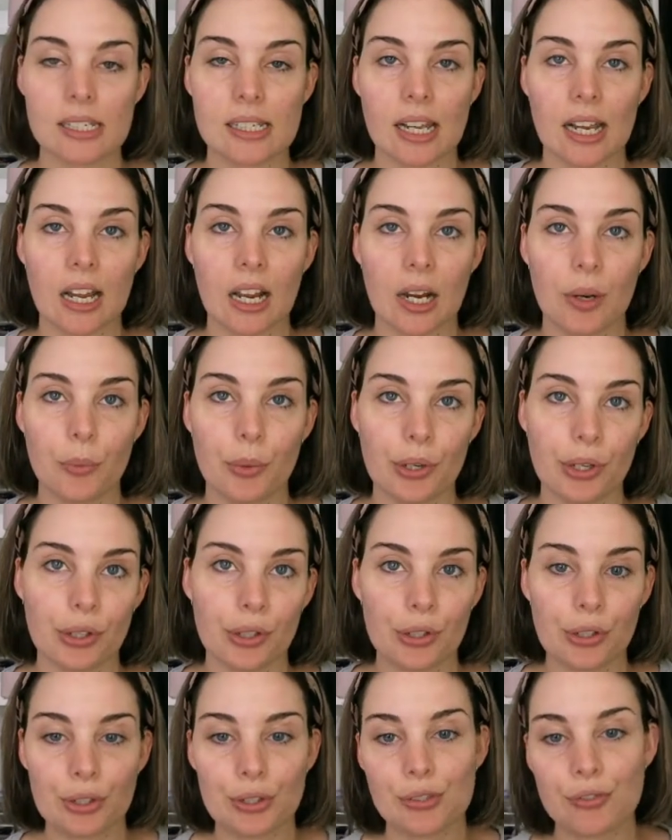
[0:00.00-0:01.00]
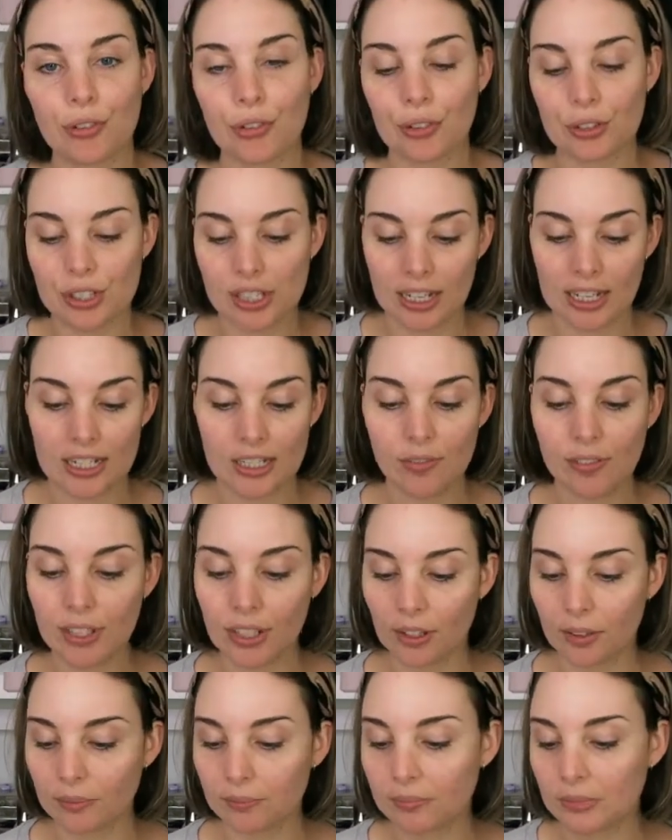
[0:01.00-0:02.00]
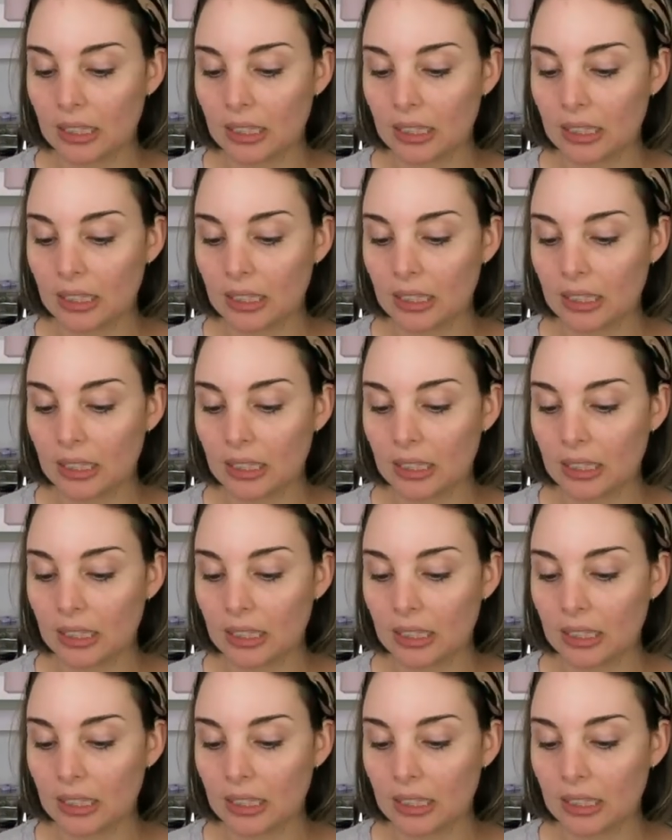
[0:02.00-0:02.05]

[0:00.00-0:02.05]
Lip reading: that I want to use for today's video.